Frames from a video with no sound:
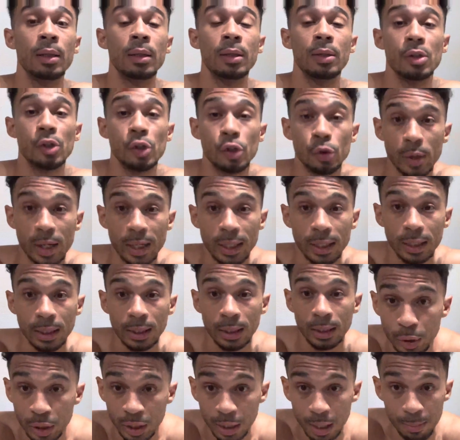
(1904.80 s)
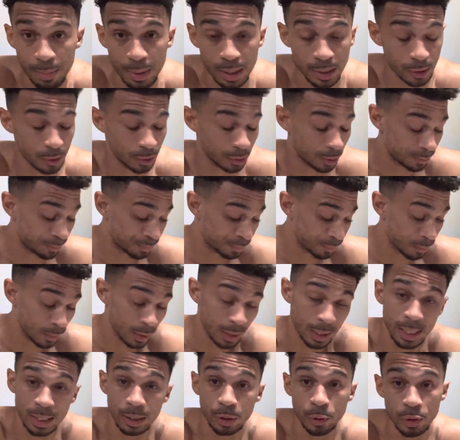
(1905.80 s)
shredded. Putting on muscle
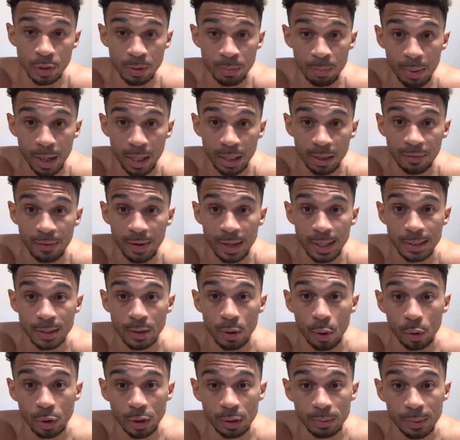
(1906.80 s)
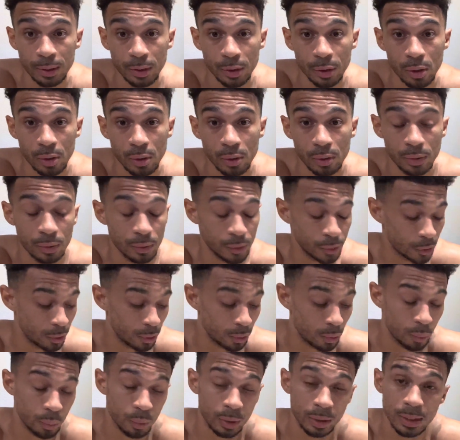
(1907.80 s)
and losing body fat is the ultimate goal. So
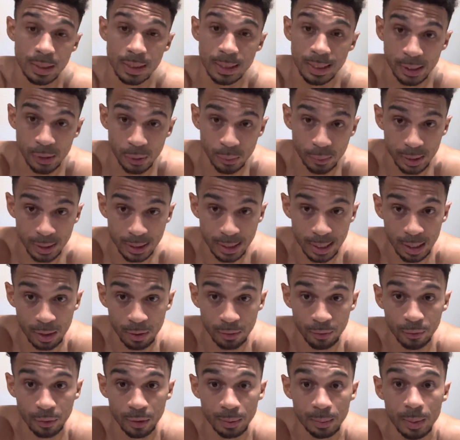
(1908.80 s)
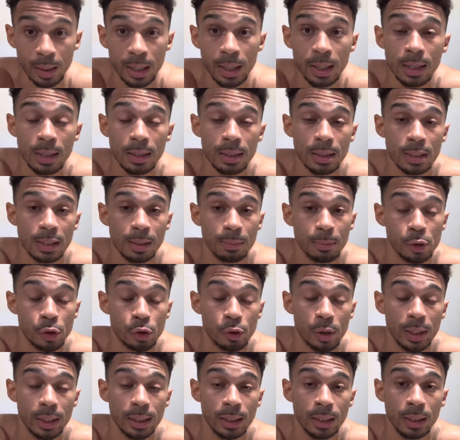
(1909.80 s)
we're 6 weeks out from summer
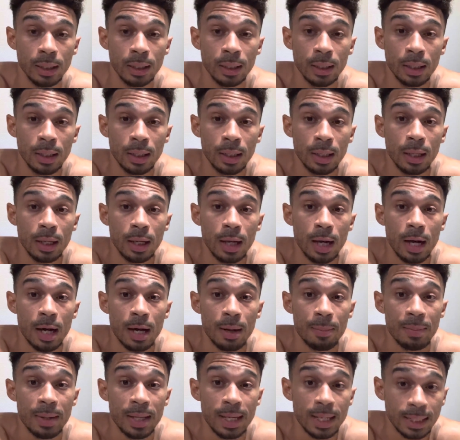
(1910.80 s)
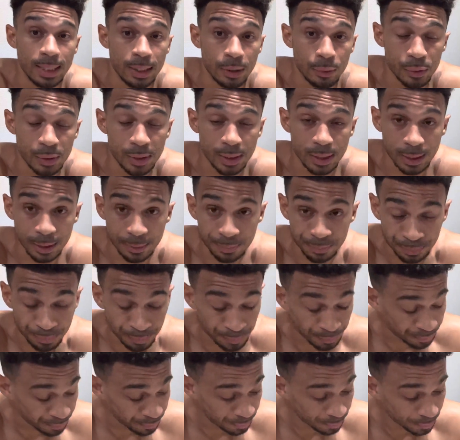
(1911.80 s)
shredding in Houston,
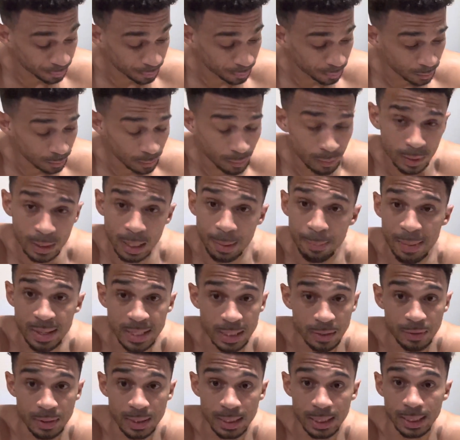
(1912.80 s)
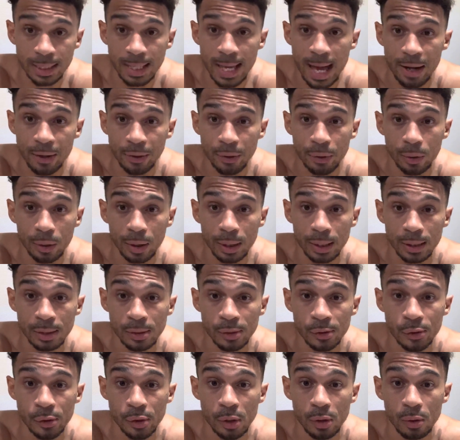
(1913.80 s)
men's physique category.
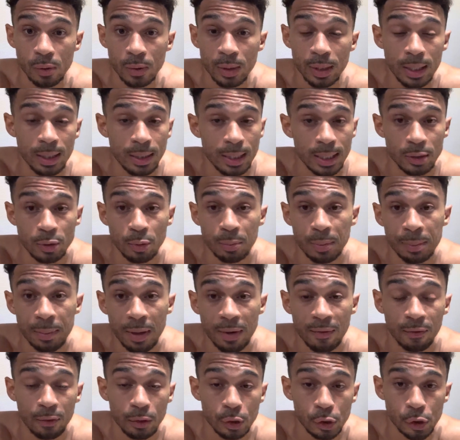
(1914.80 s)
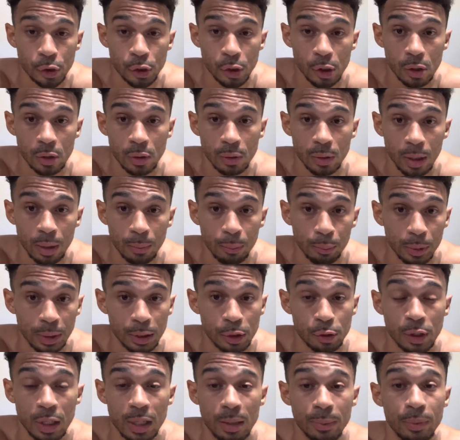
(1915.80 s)
So this will be my first show. I'm really
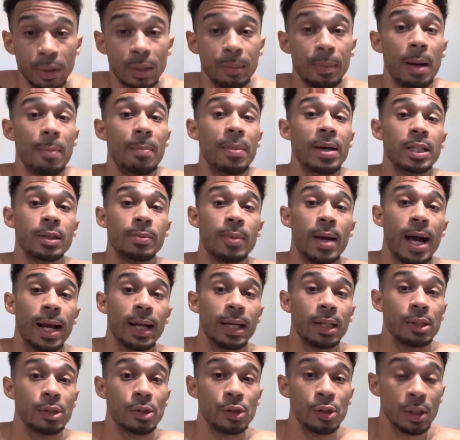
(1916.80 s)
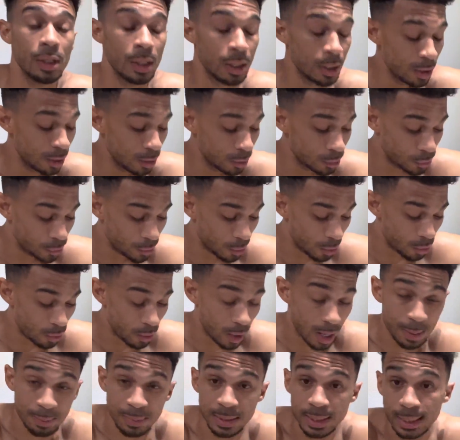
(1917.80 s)
trying to bring my best package. So
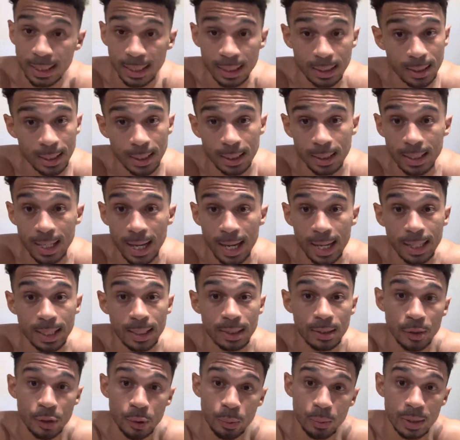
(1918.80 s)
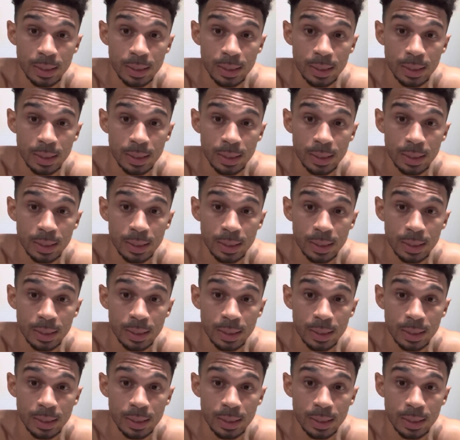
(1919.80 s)
I'm sticking to the diet to a